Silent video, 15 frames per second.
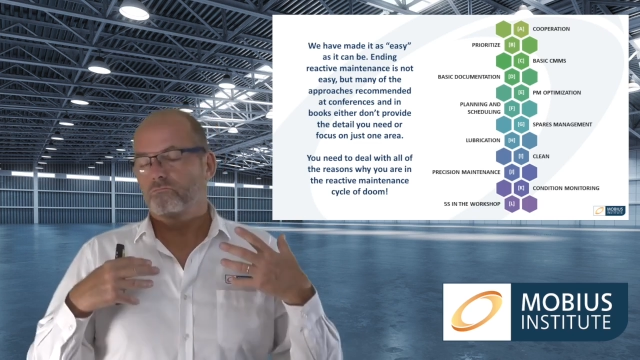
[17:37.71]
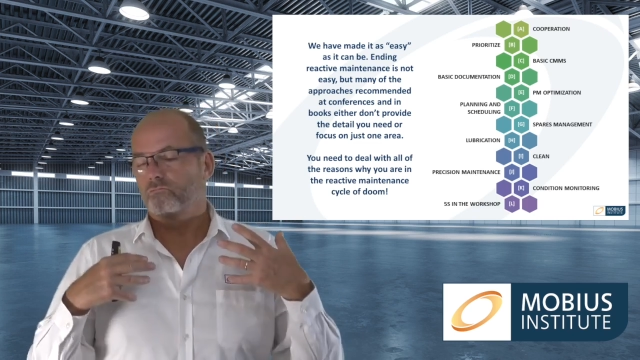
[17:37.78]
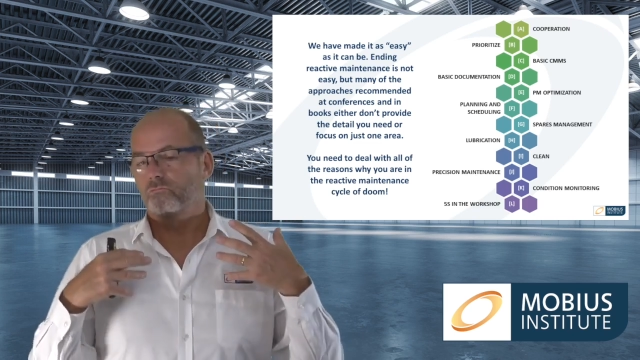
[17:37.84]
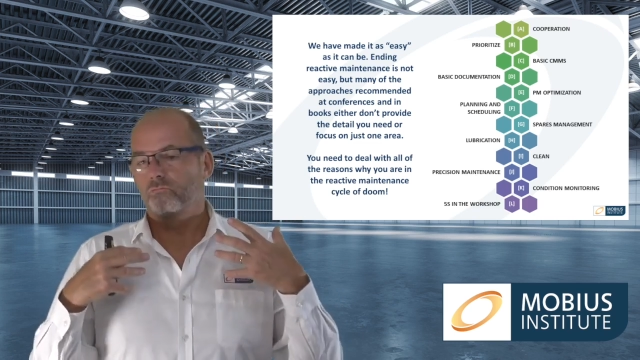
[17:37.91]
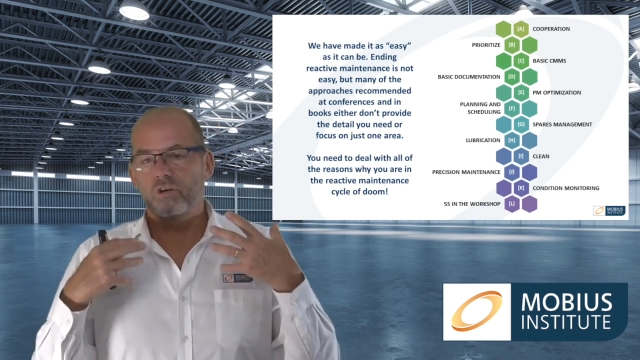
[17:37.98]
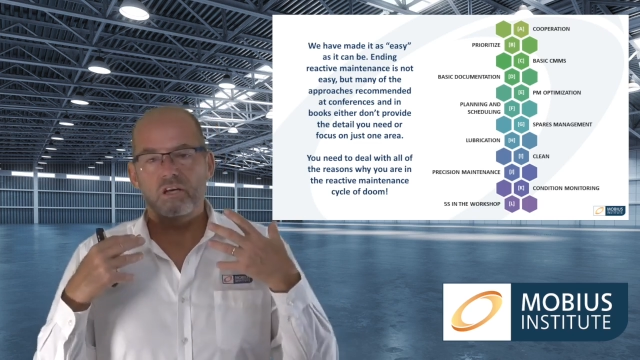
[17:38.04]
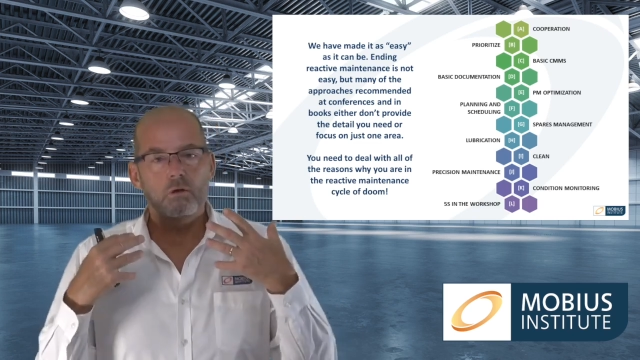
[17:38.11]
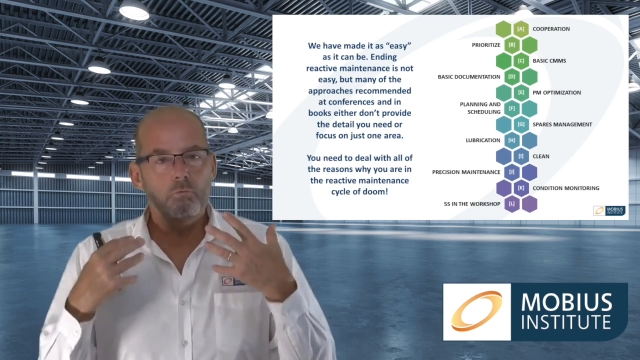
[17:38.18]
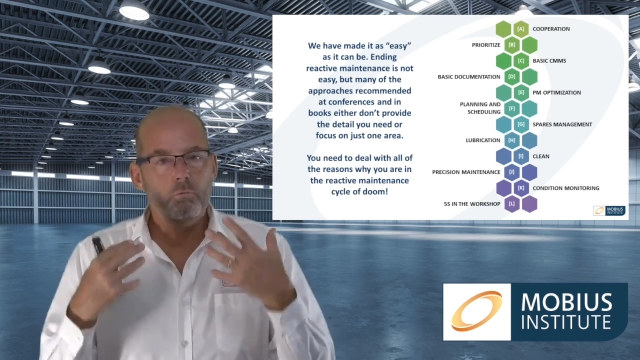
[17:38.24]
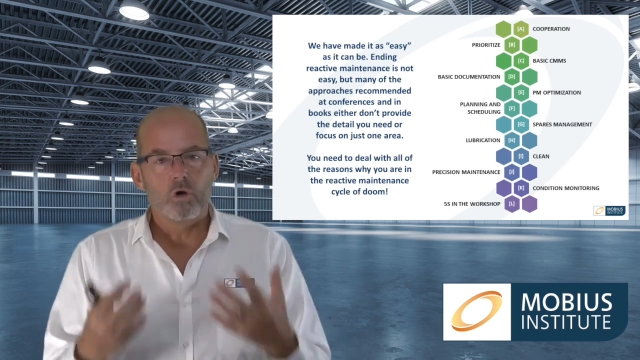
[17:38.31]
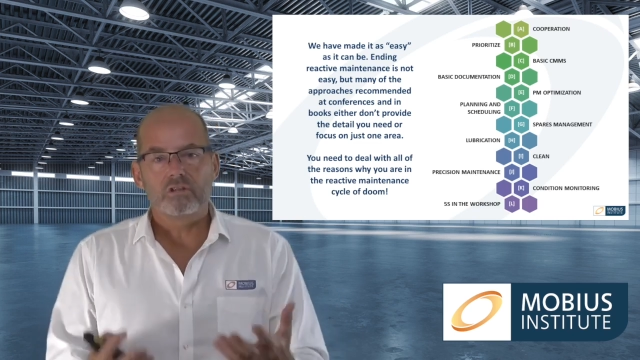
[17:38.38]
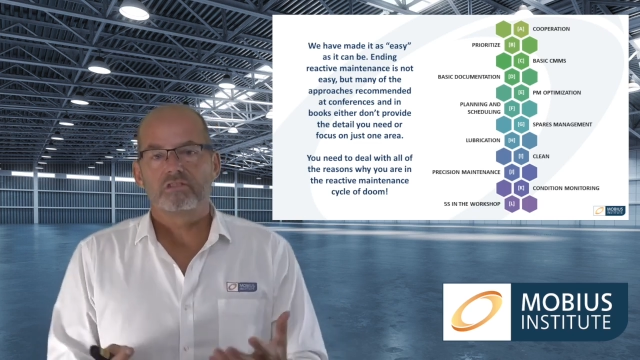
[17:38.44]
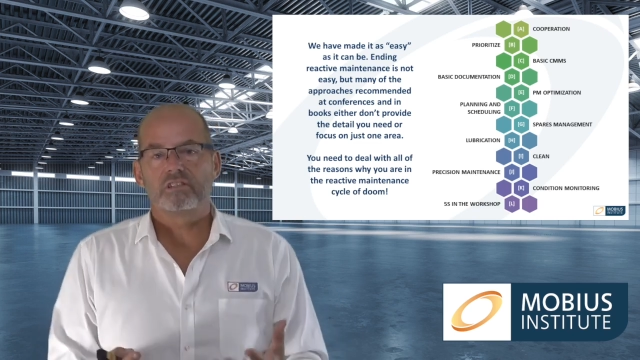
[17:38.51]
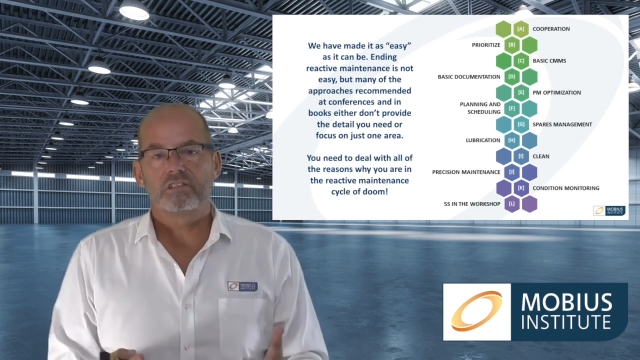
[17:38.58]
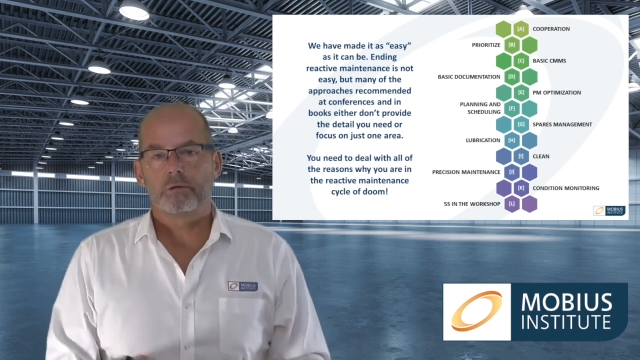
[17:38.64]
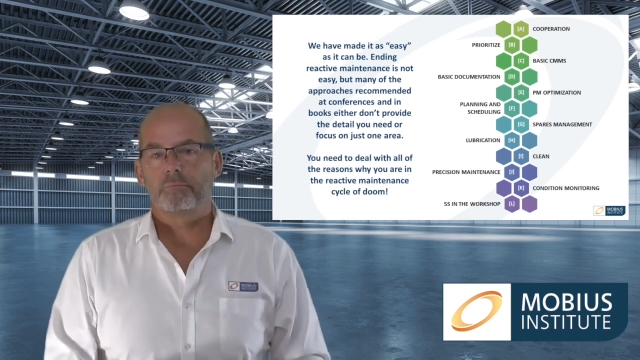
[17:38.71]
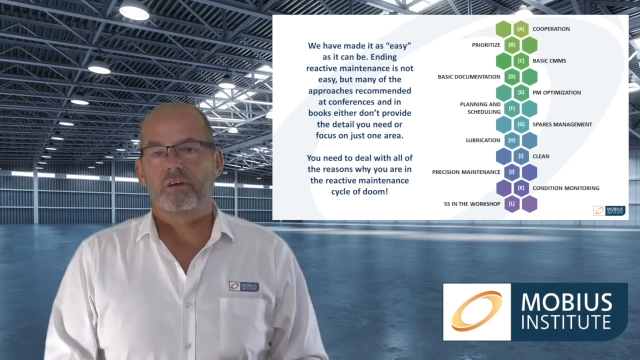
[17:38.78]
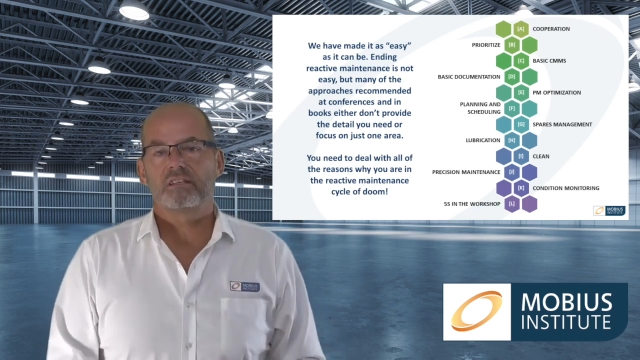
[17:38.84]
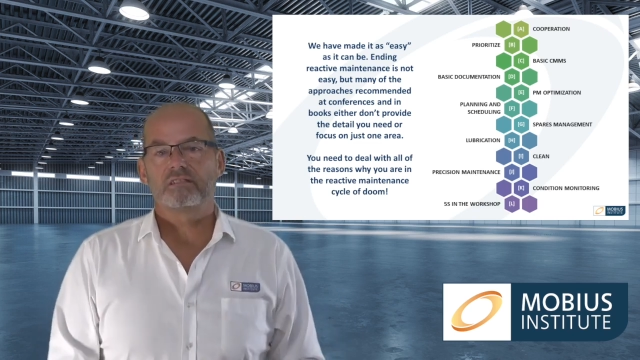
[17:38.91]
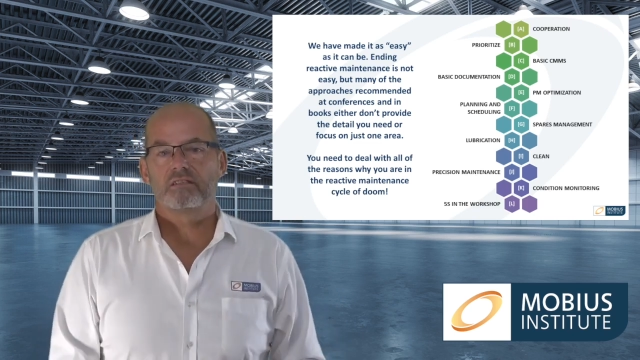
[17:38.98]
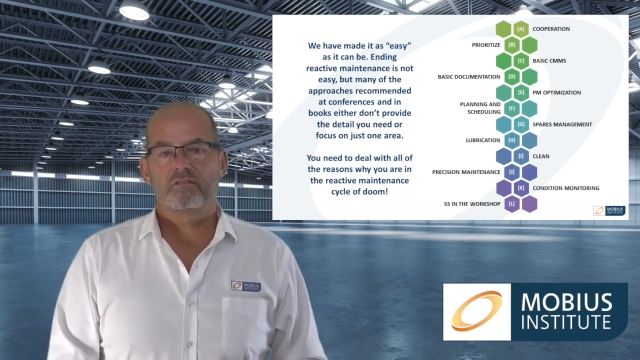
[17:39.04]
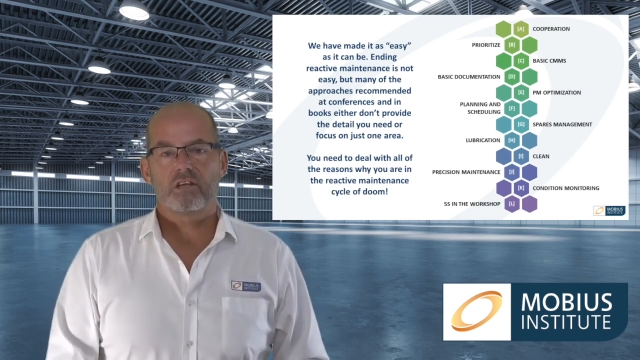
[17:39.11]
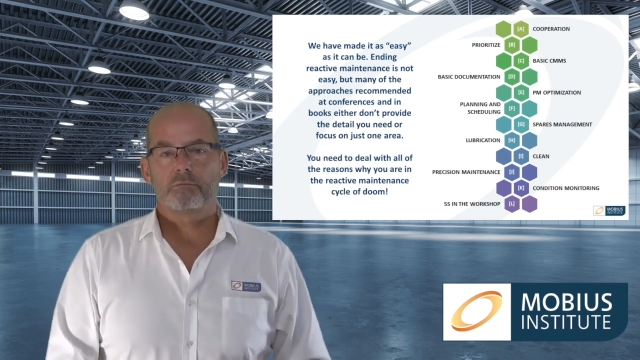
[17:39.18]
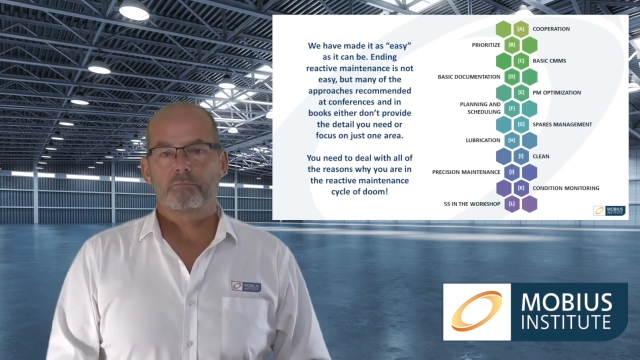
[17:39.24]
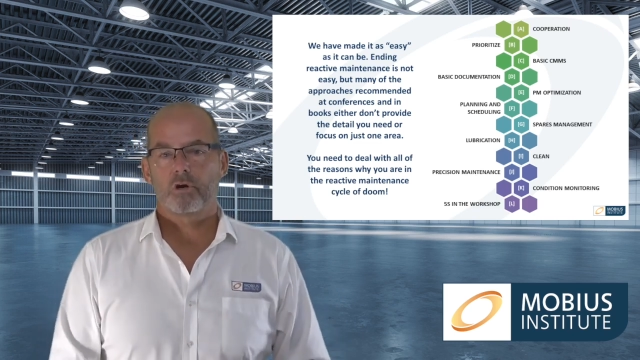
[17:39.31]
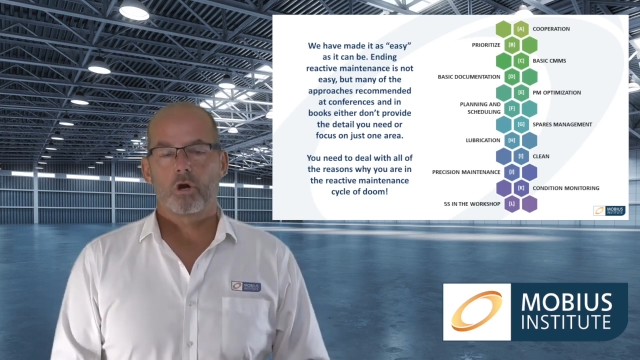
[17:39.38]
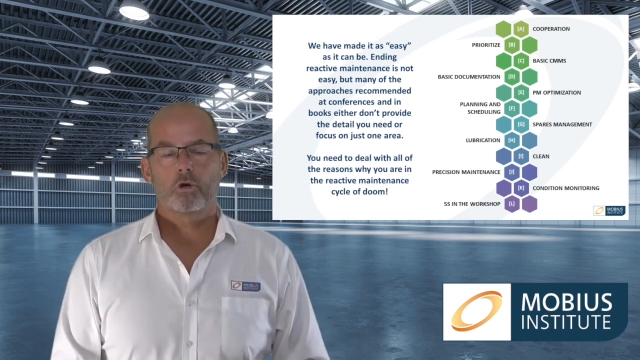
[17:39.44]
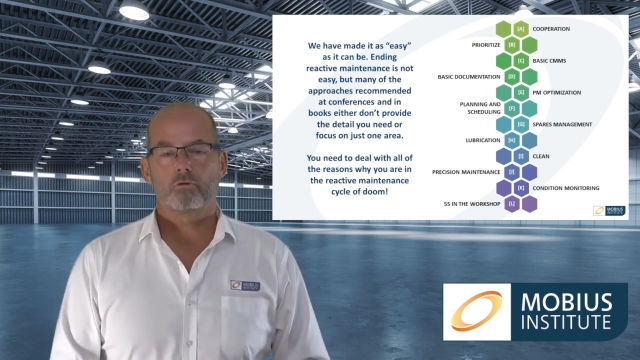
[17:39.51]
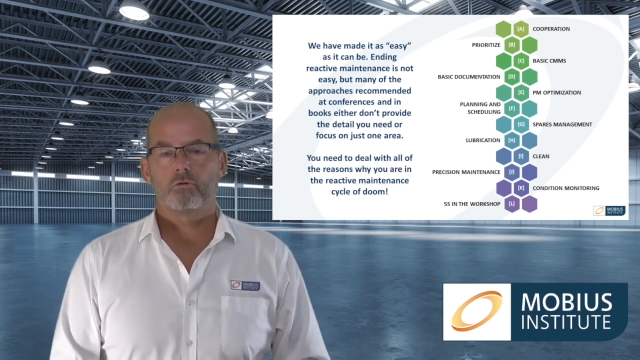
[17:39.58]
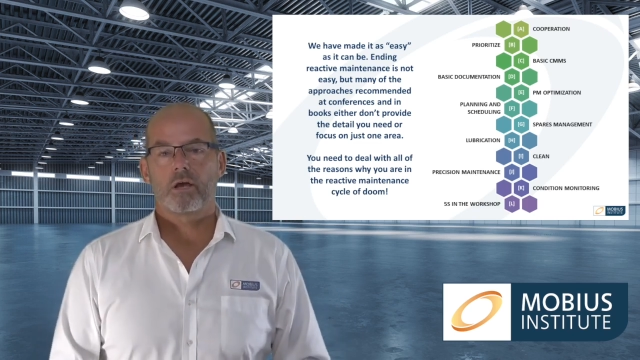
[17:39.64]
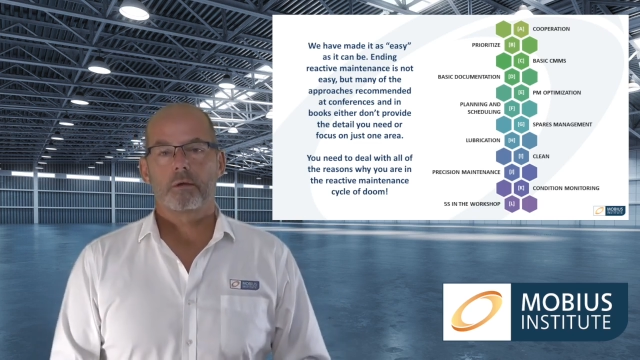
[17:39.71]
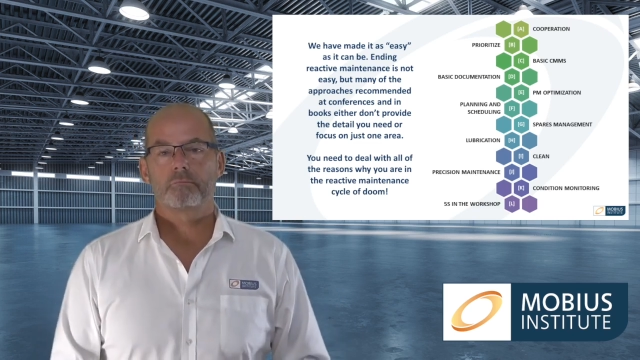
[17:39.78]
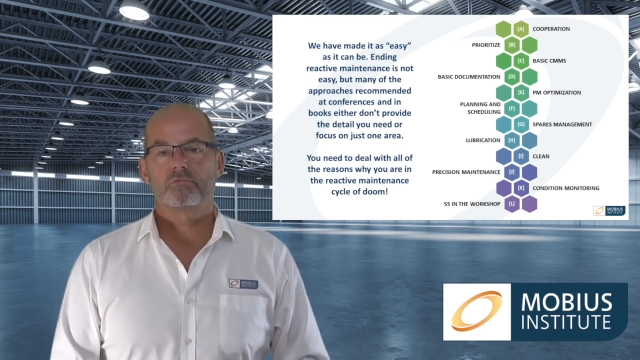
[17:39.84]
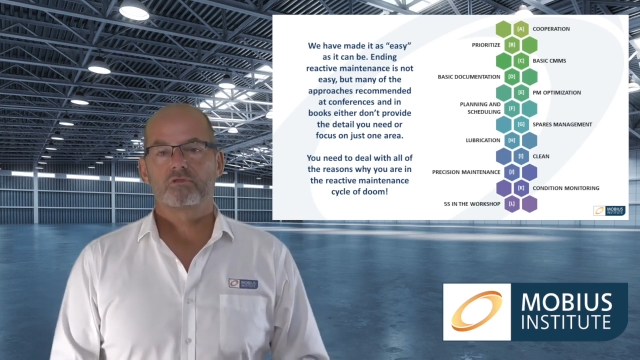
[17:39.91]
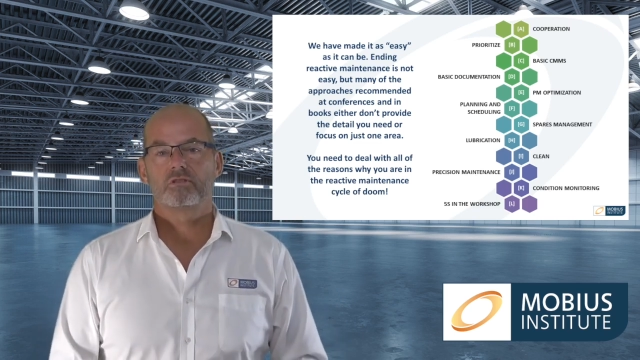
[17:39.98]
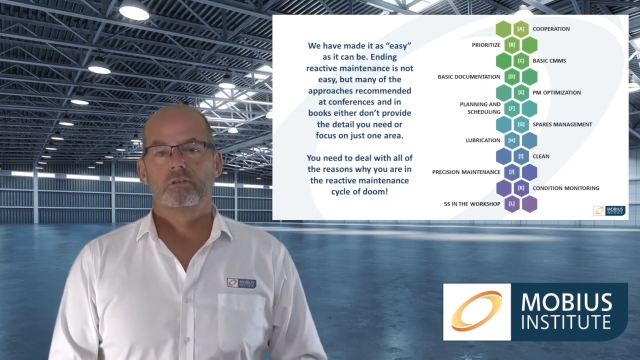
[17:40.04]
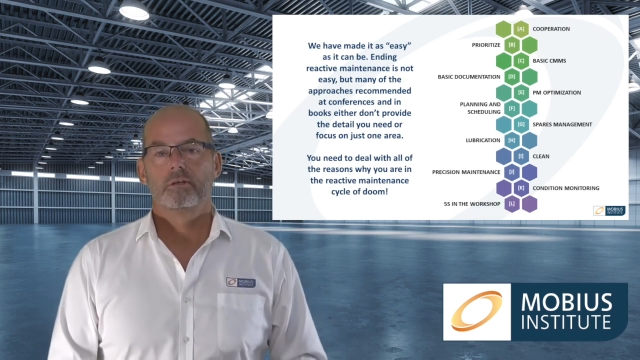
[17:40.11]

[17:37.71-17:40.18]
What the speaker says: really wanting the best of their programs,